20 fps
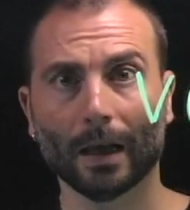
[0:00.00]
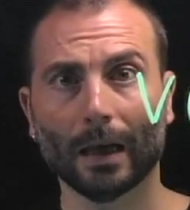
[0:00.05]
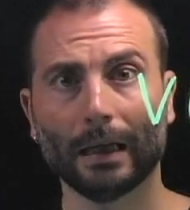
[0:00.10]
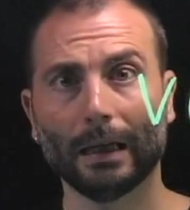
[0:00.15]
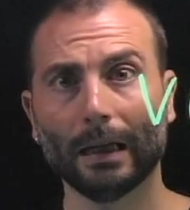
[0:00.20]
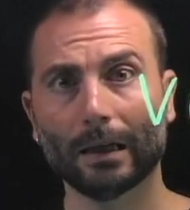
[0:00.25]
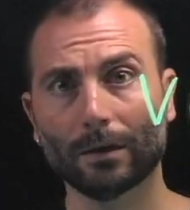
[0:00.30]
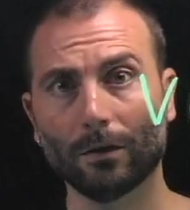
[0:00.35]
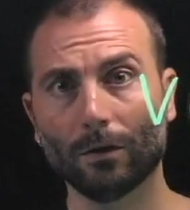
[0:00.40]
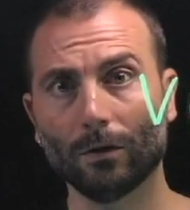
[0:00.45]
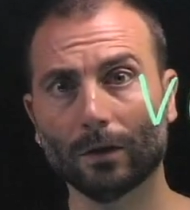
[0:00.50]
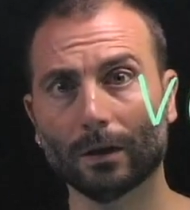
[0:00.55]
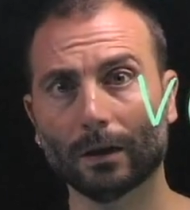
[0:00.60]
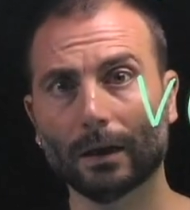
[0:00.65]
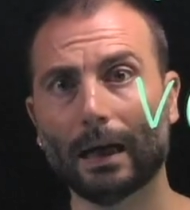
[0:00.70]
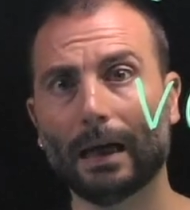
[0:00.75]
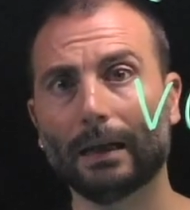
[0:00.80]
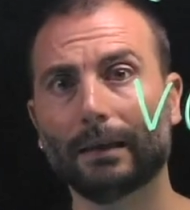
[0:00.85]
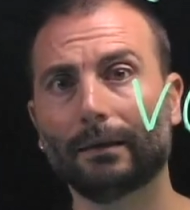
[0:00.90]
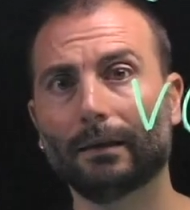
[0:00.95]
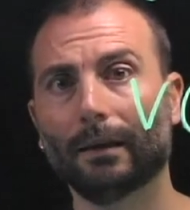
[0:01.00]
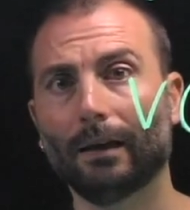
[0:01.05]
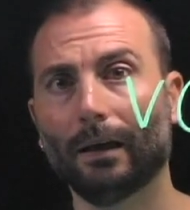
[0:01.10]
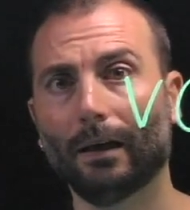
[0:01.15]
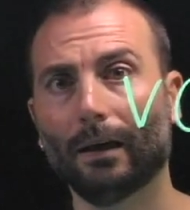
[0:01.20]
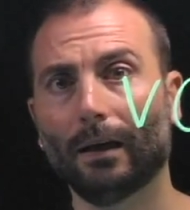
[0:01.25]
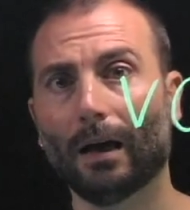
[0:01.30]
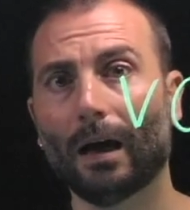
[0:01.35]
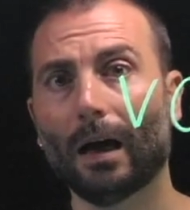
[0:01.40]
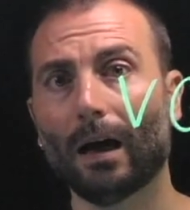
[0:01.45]
Let's look at
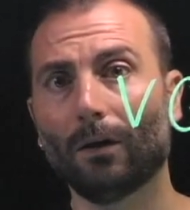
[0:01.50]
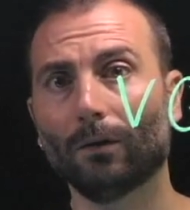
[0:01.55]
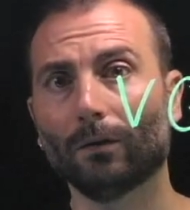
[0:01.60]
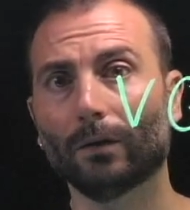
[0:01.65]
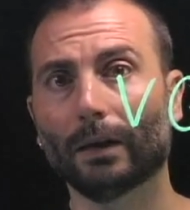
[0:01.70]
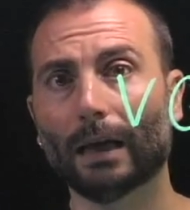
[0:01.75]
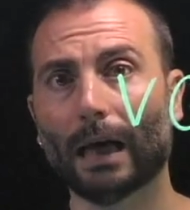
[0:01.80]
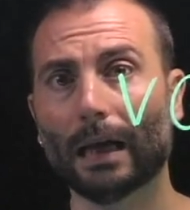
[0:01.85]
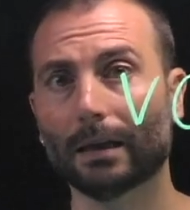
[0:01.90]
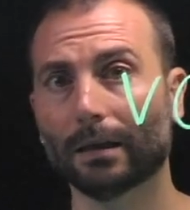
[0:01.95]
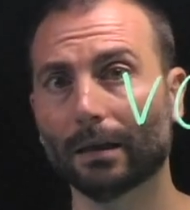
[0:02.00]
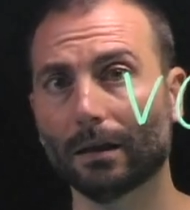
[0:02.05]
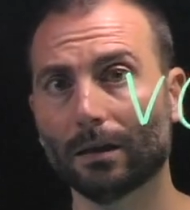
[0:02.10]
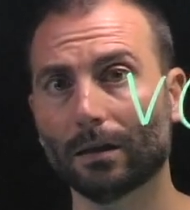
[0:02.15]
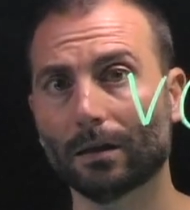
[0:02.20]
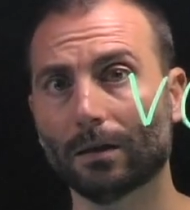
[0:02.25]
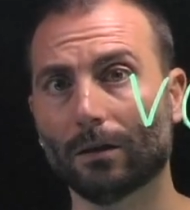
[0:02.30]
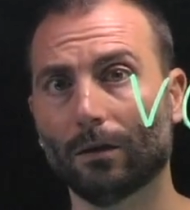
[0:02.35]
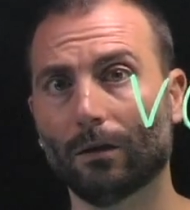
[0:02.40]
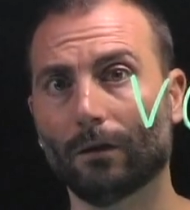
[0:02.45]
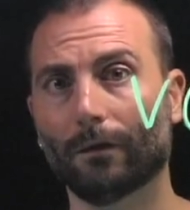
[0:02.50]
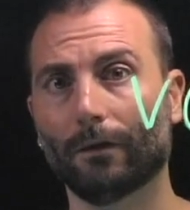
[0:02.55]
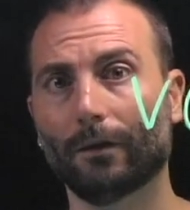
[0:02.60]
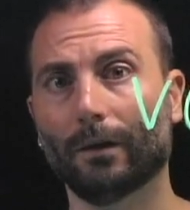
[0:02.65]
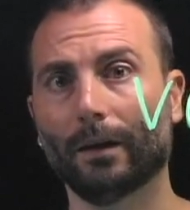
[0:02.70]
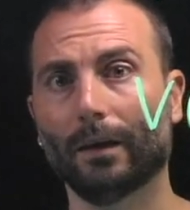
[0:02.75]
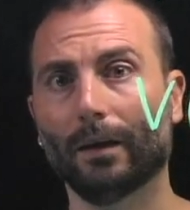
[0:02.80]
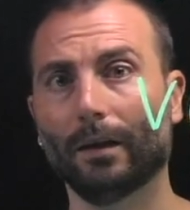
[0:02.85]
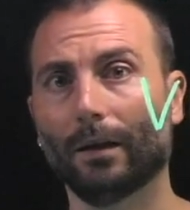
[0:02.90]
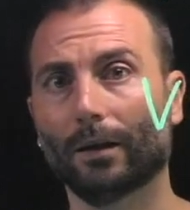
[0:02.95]
how the answers of
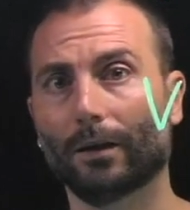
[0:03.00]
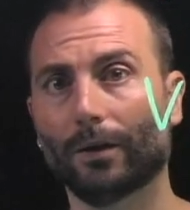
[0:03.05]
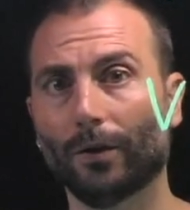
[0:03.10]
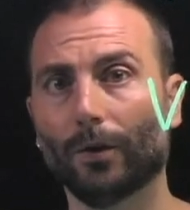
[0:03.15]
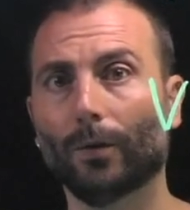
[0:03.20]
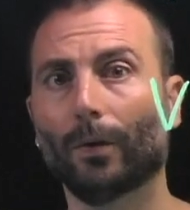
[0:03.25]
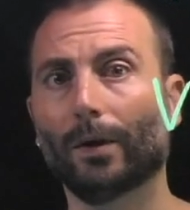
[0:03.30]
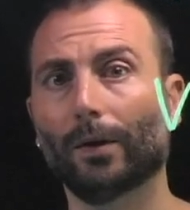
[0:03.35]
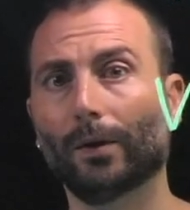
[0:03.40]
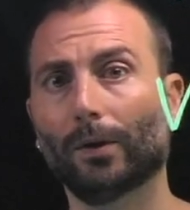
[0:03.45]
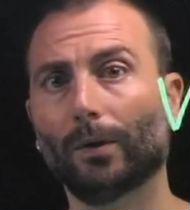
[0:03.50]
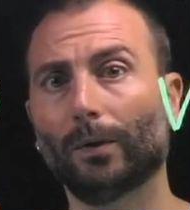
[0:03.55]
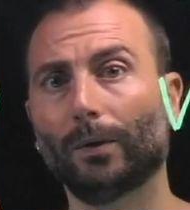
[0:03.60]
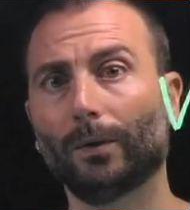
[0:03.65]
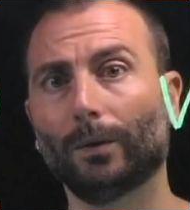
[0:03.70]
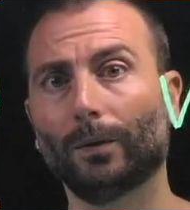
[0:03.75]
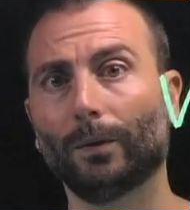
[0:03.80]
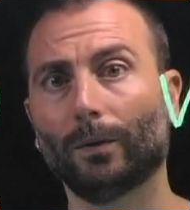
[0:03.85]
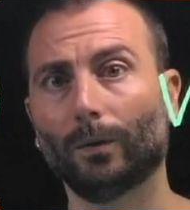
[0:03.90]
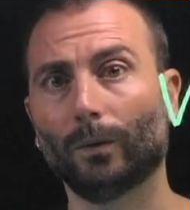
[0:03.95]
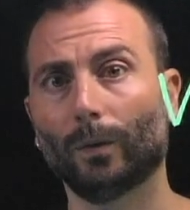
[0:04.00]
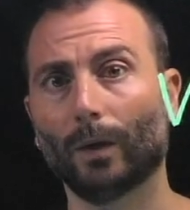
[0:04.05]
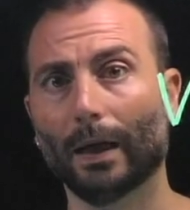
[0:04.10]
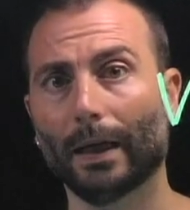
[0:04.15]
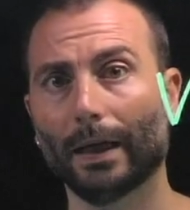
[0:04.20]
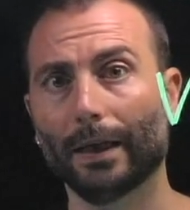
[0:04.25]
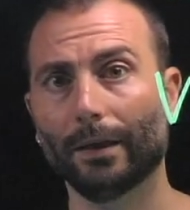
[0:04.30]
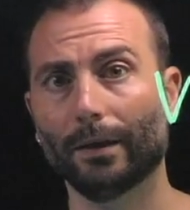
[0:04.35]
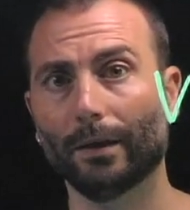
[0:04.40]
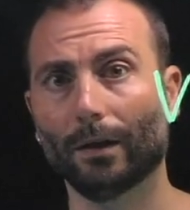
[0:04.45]
the QAOA
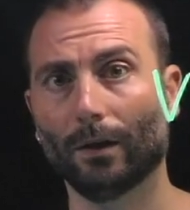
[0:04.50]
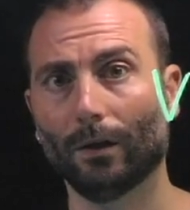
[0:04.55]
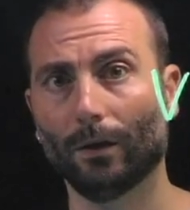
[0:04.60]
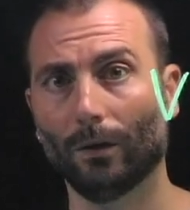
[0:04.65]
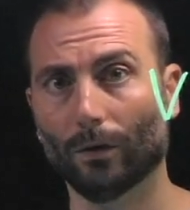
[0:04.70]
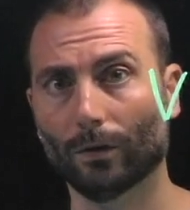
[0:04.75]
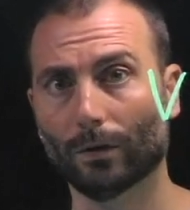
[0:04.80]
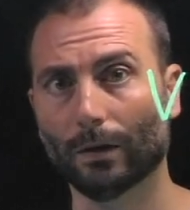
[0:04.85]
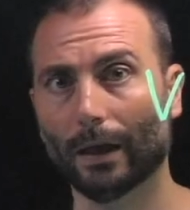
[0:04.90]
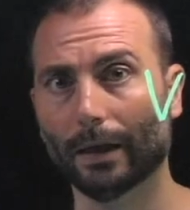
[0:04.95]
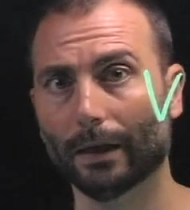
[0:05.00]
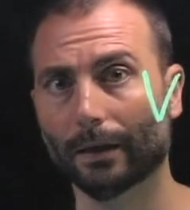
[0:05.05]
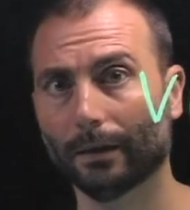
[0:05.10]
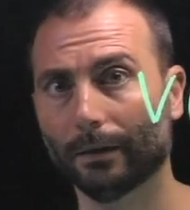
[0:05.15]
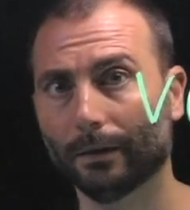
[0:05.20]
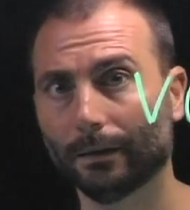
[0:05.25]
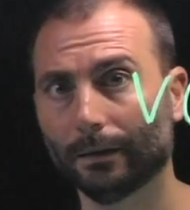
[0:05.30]
look like.